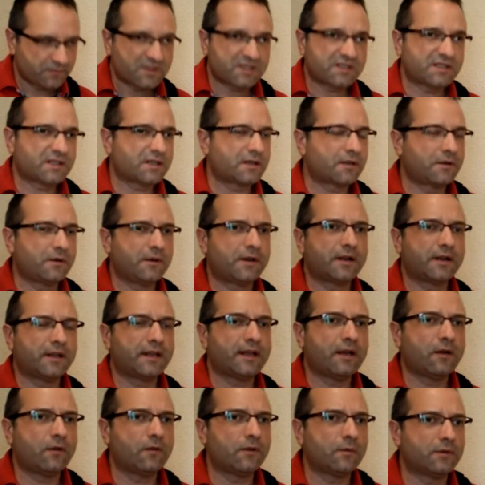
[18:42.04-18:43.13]
it's clearly
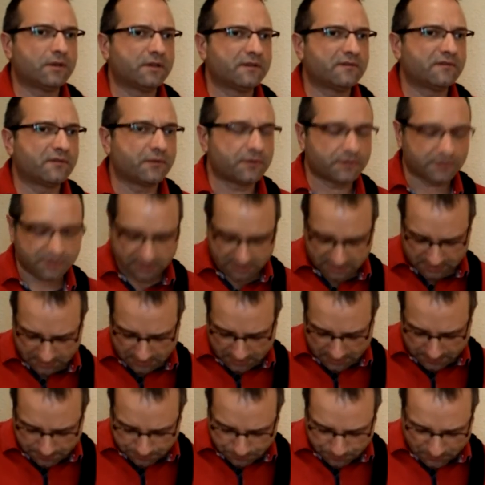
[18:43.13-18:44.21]
audible difference, isn't
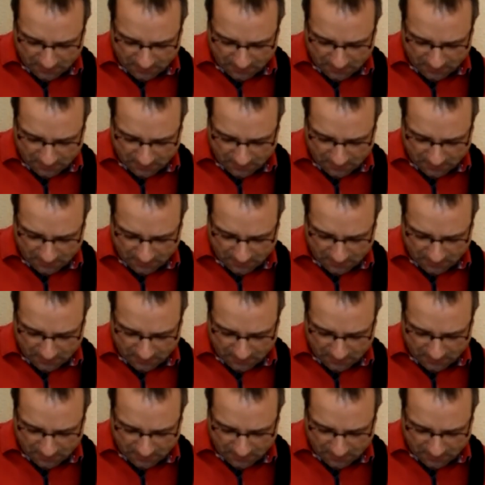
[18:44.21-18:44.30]
there?